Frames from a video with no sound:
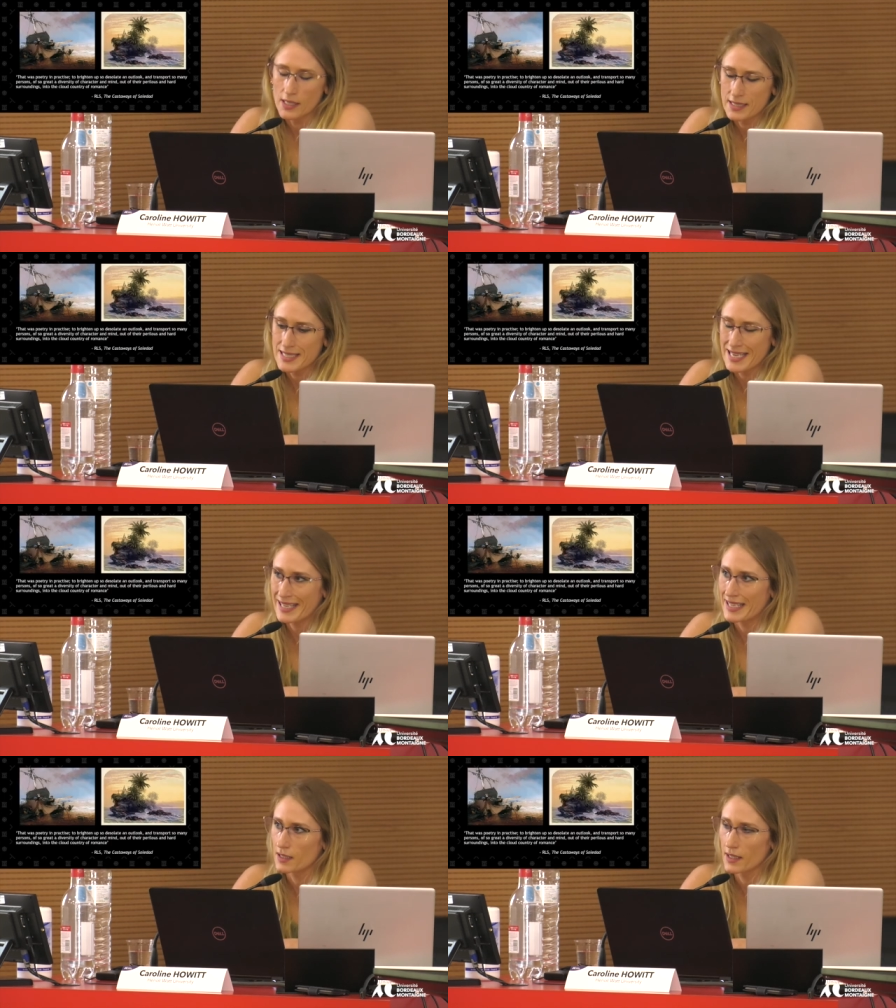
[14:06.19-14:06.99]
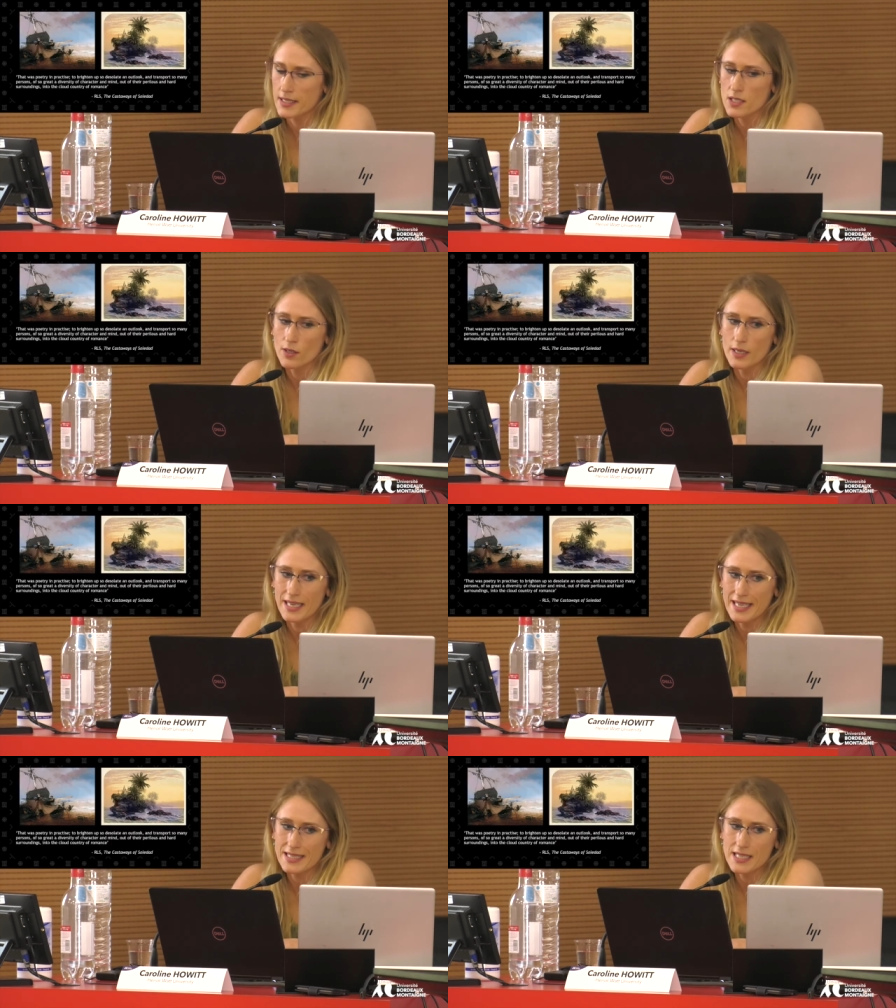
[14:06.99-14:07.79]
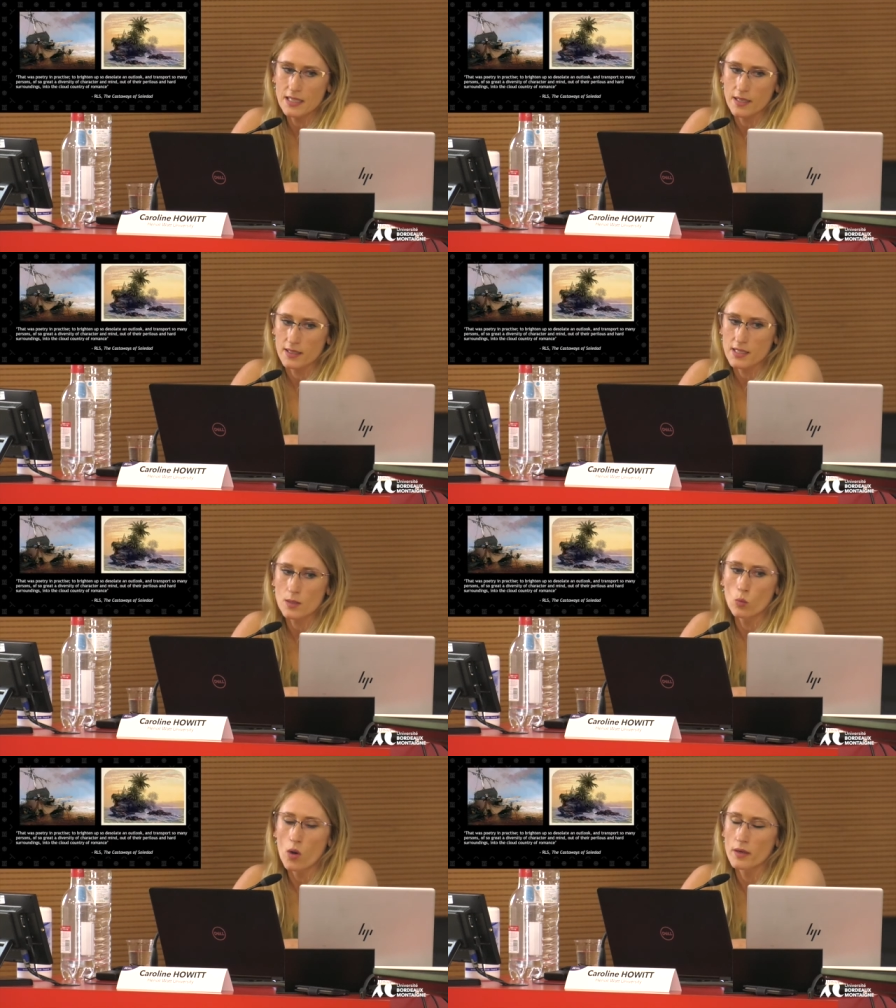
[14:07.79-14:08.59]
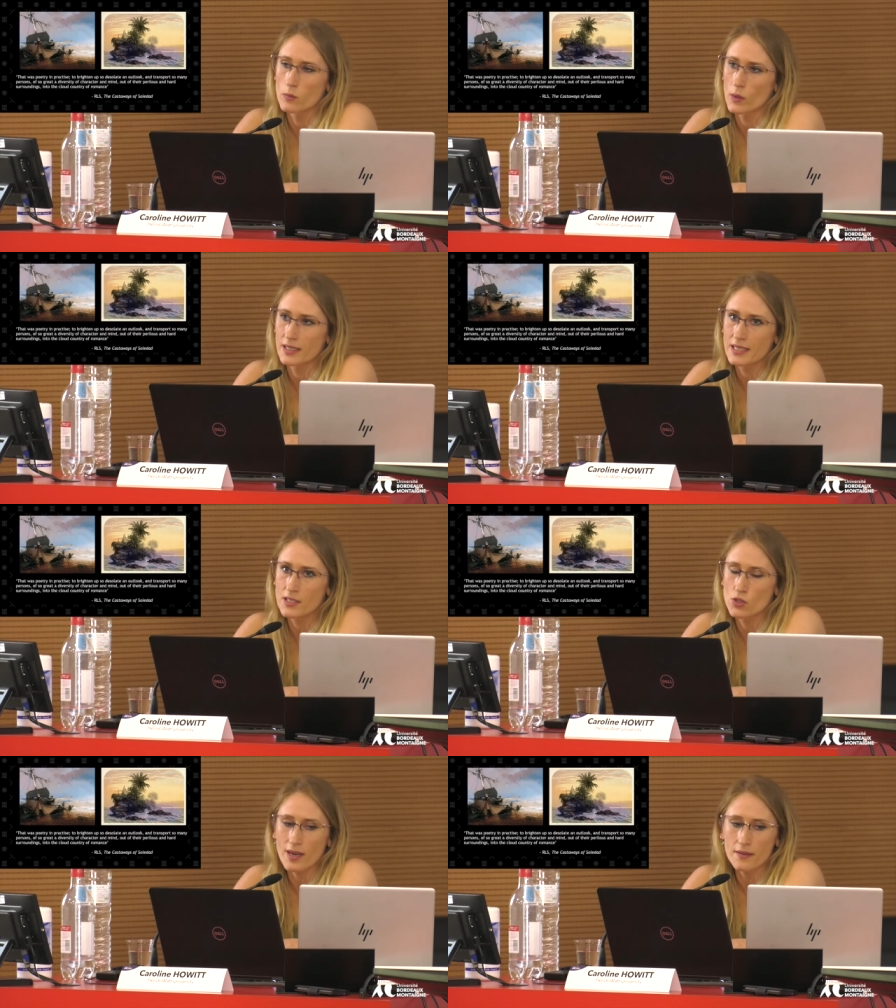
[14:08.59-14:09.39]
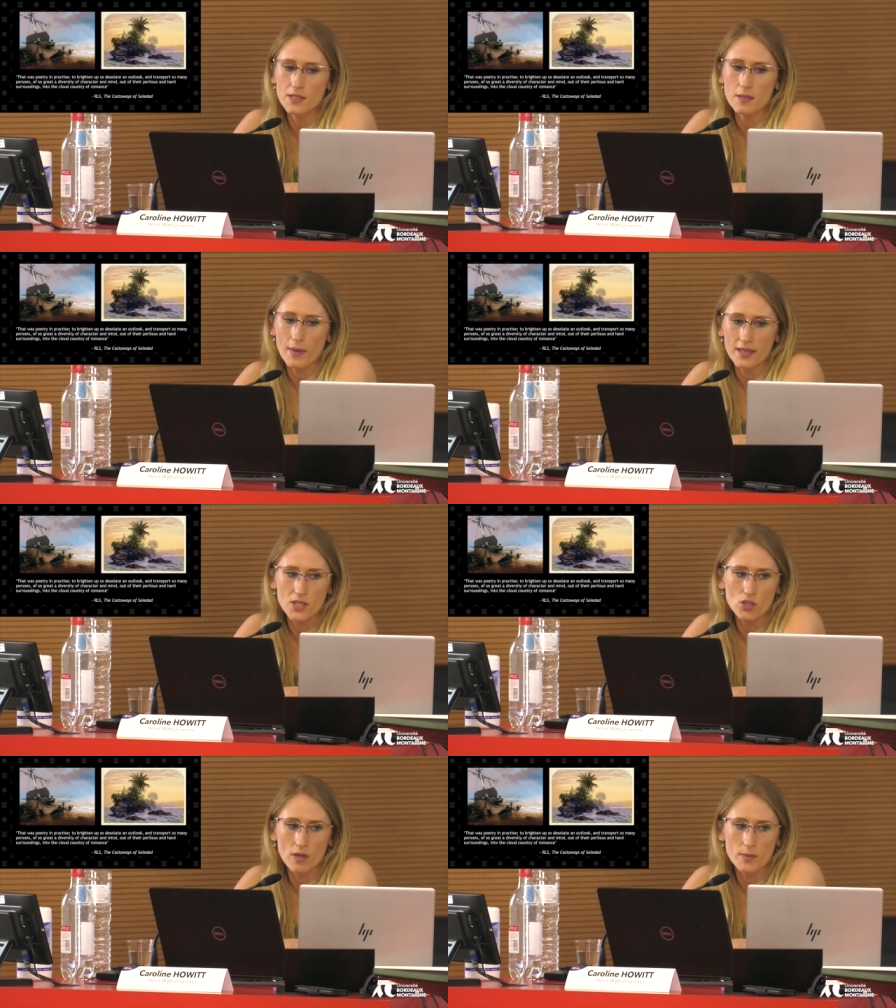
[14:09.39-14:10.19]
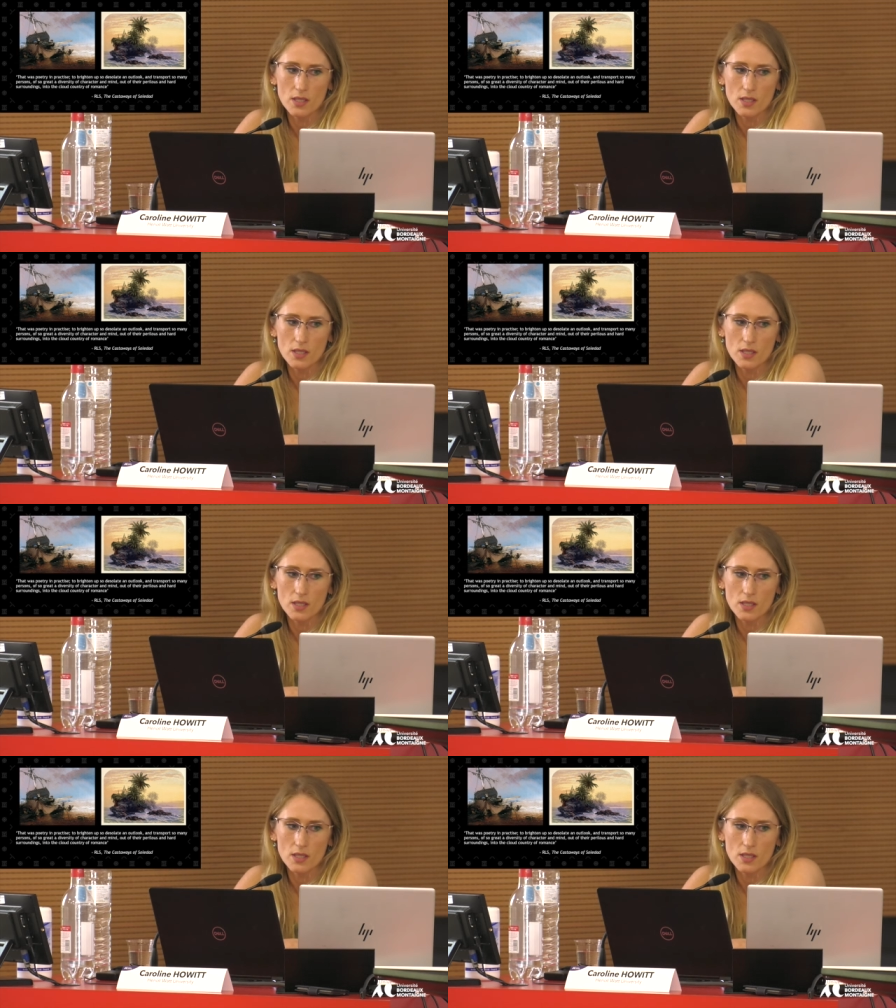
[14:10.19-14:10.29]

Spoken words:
a decade later in 1891 when he drafts the manuscript